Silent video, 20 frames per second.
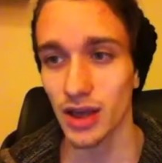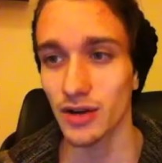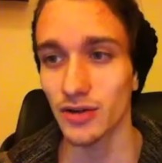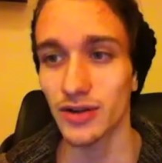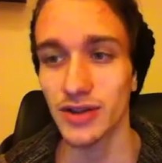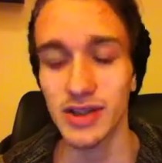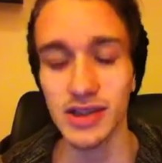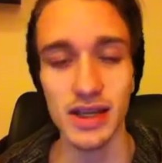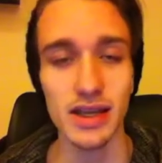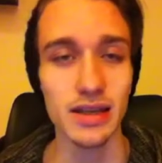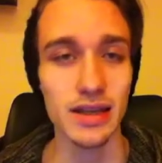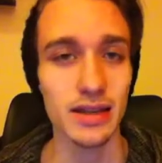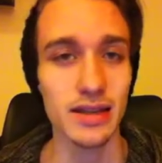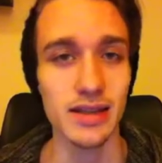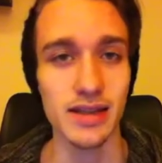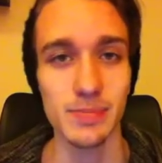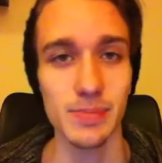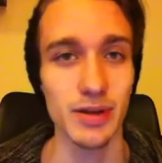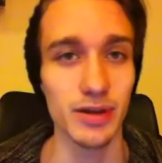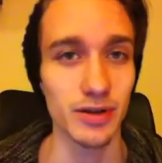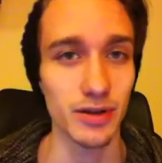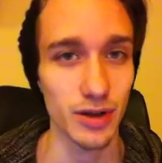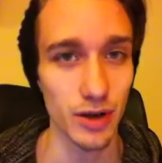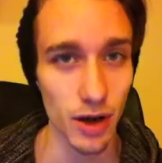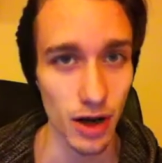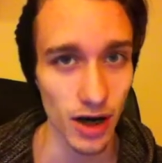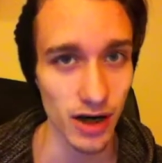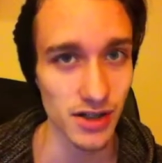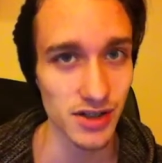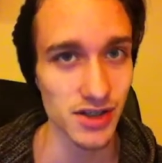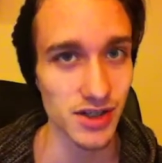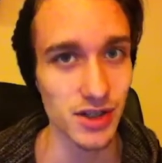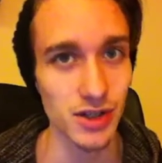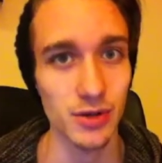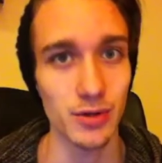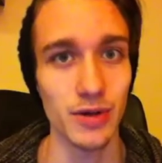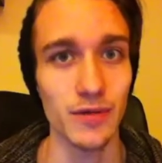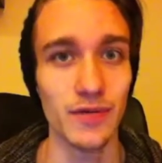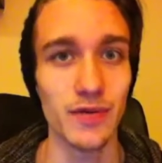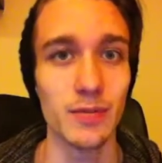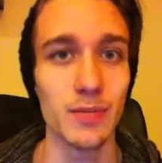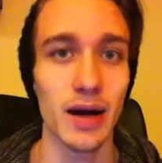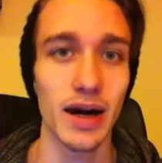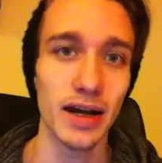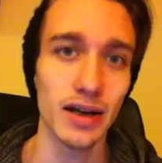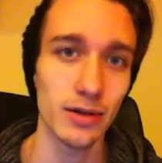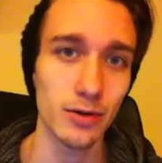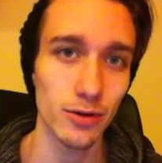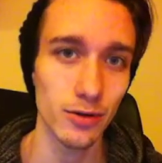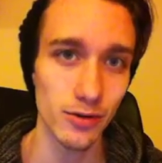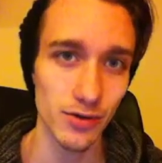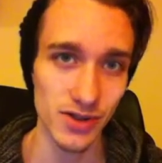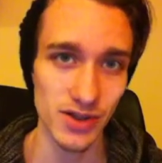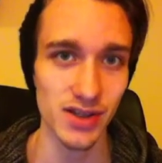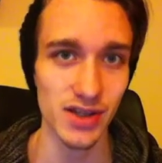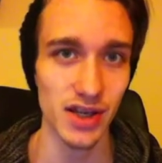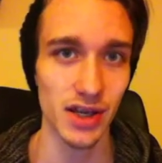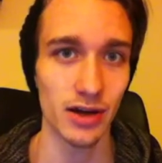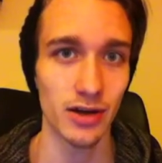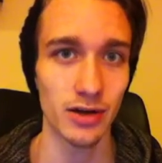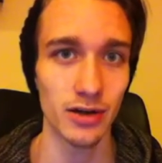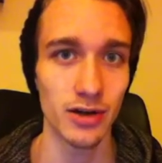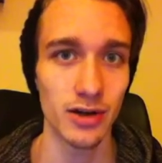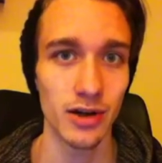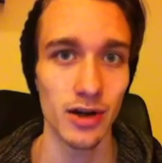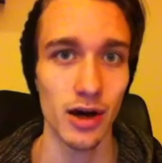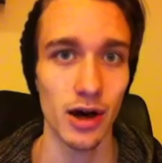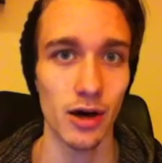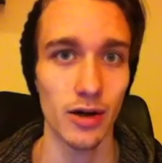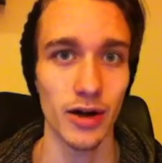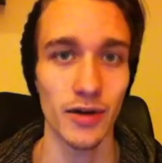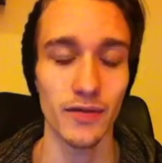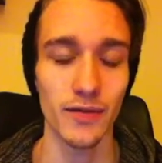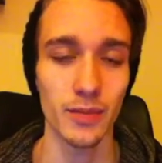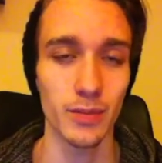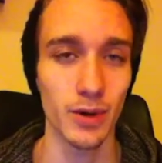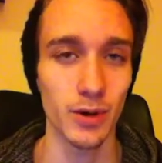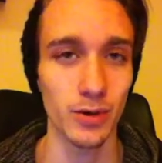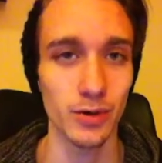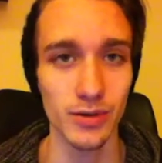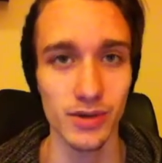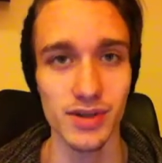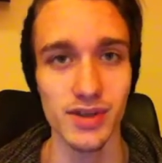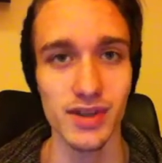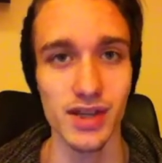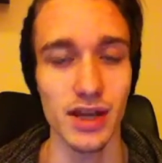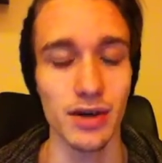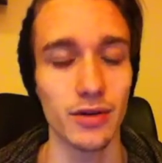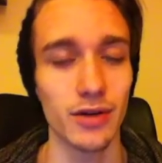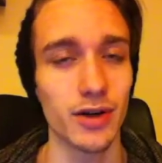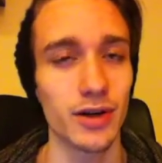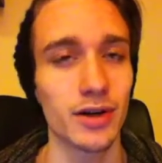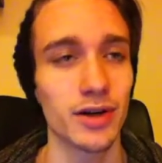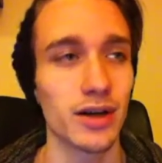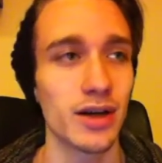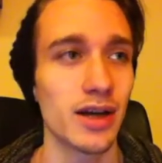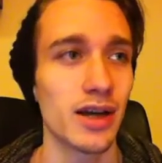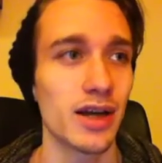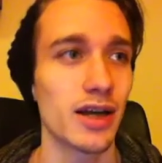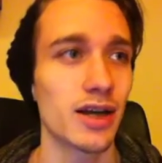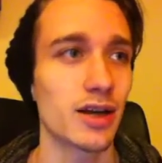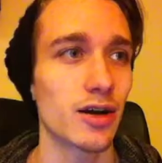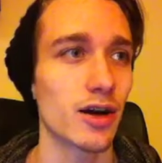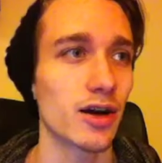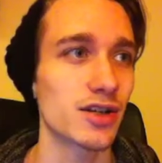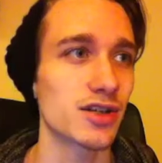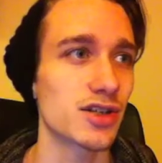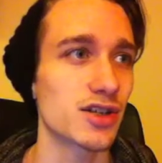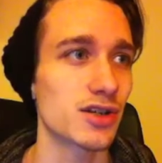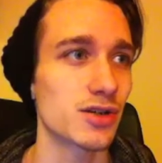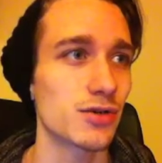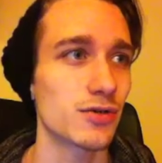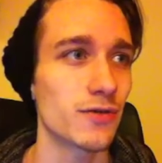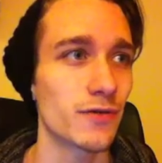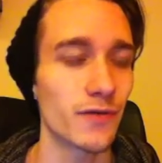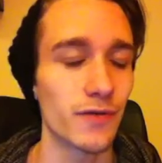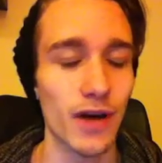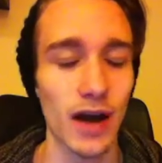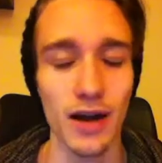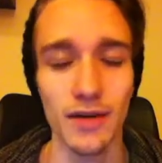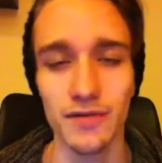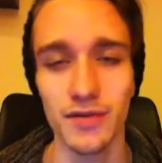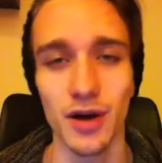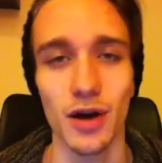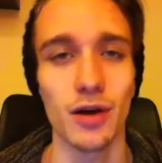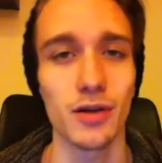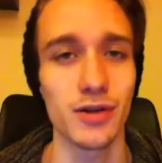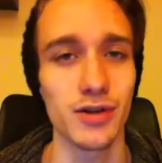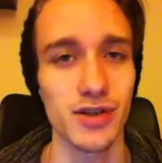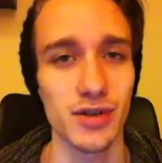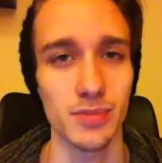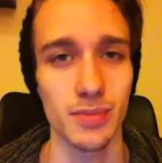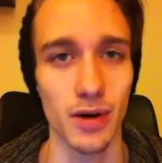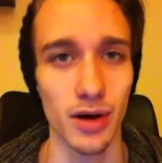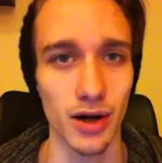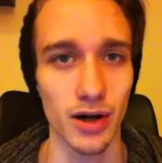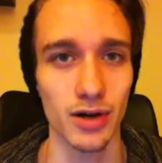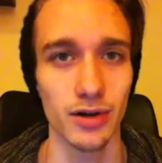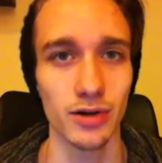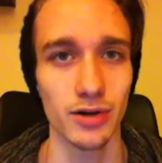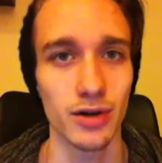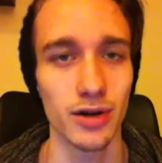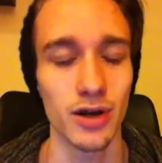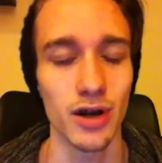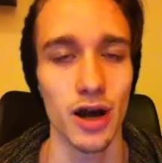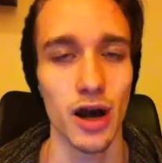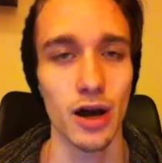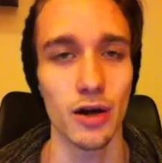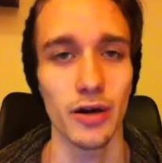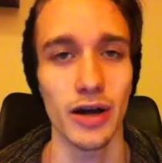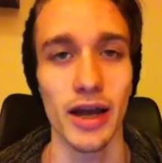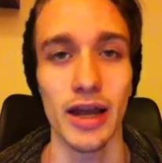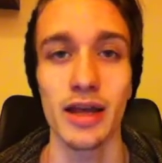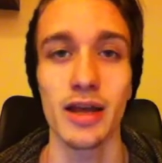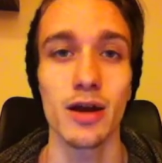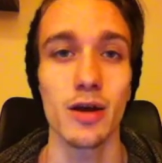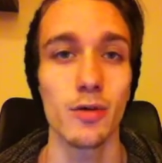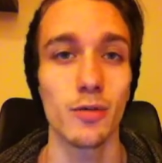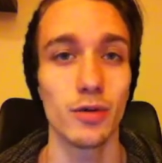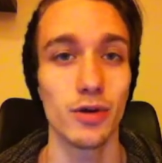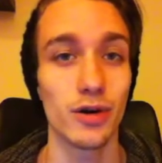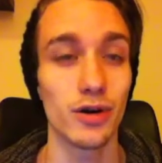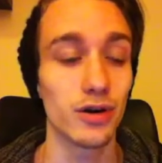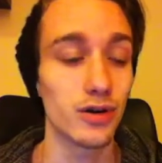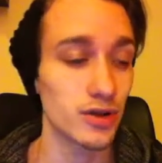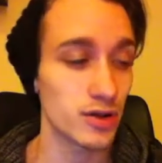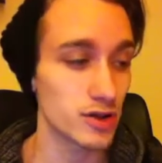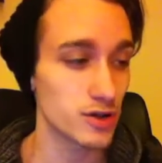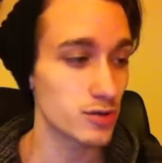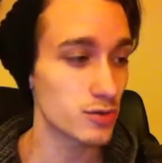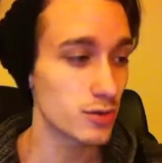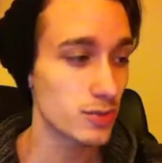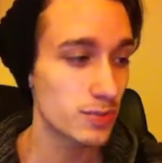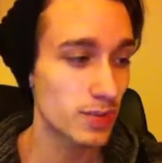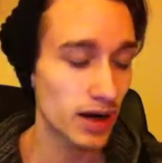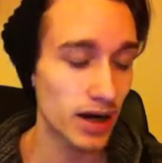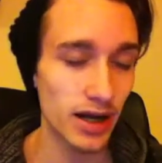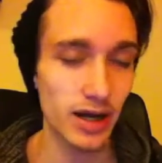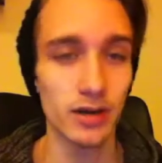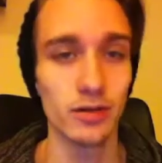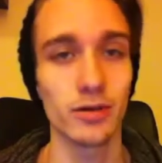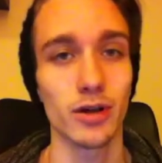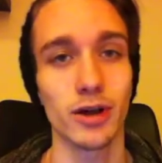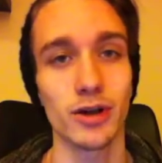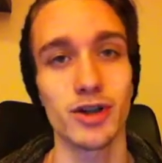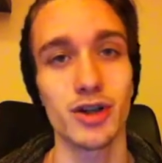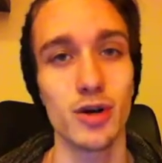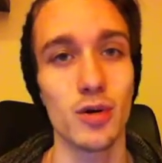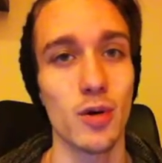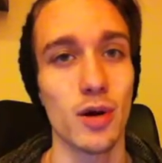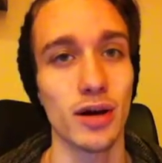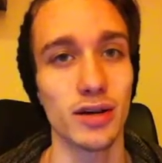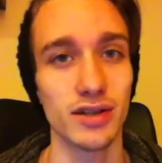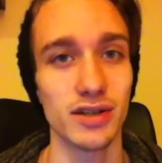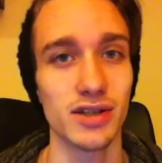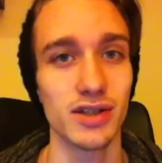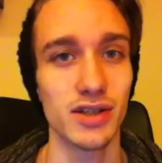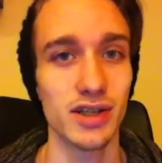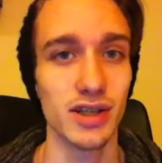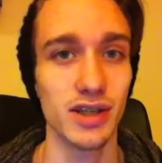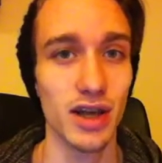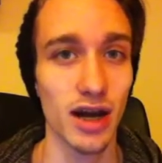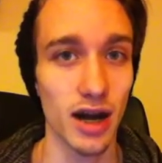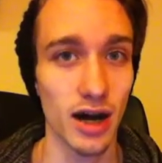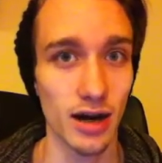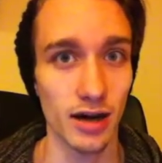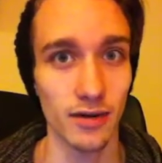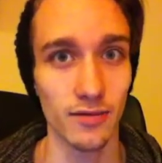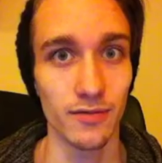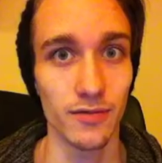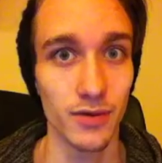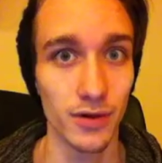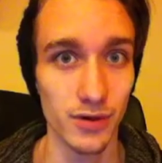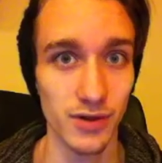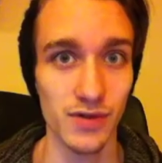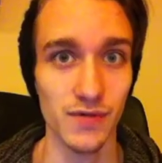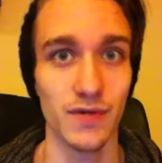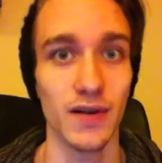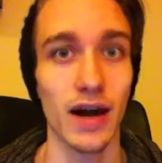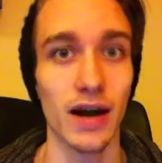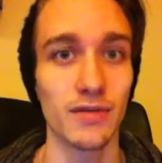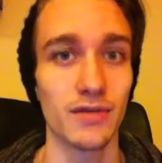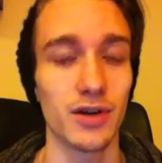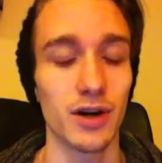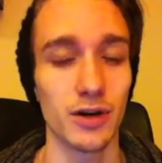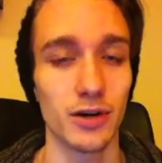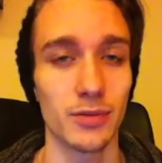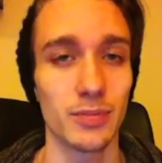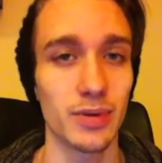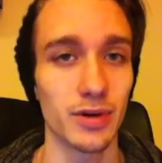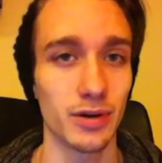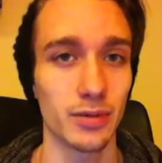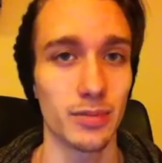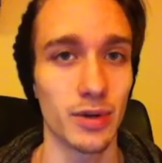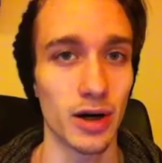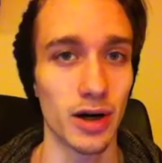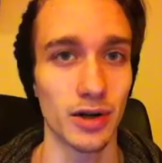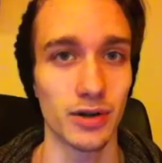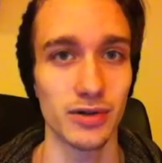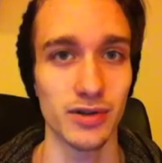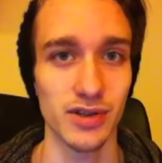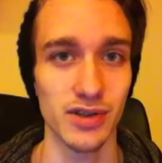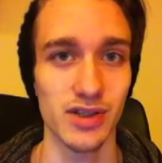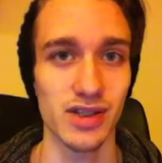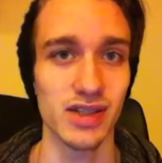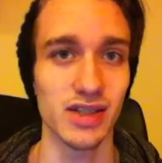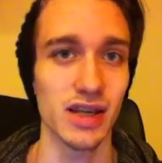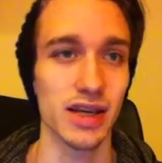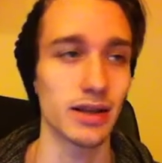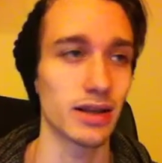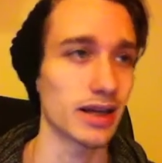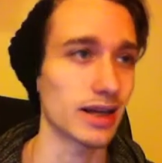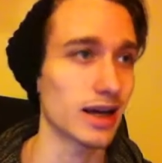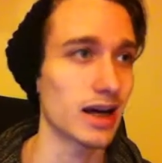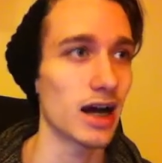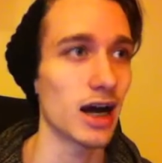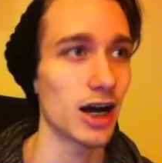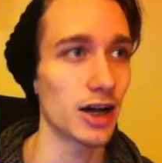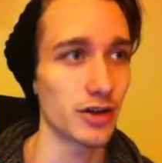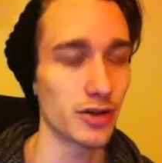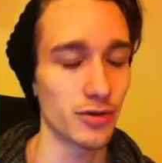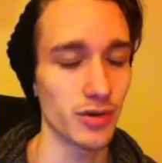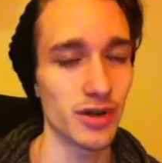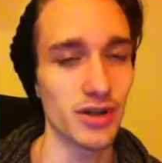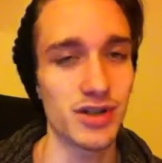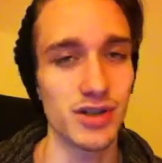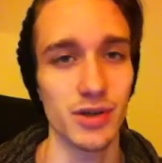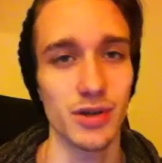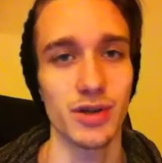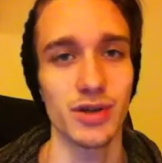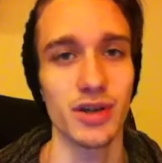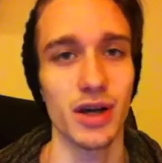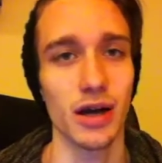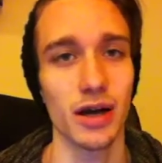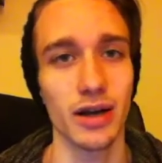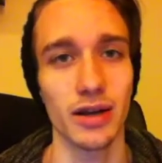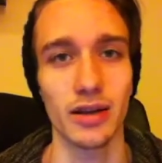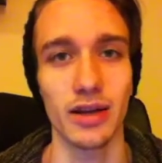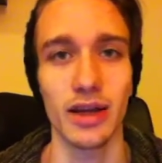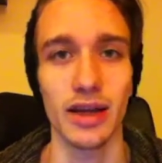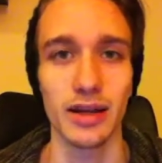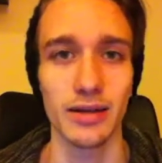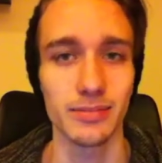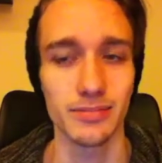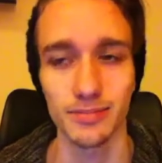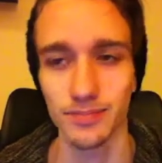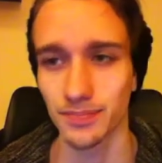let's say that this pill costs you, if you buy it wholesale, alright, from a wholesaler, it costs you $5 a bottle, alright. Well, you would buy a large quantity of those $5 pill bottles, let's say like 100, so you're talking like,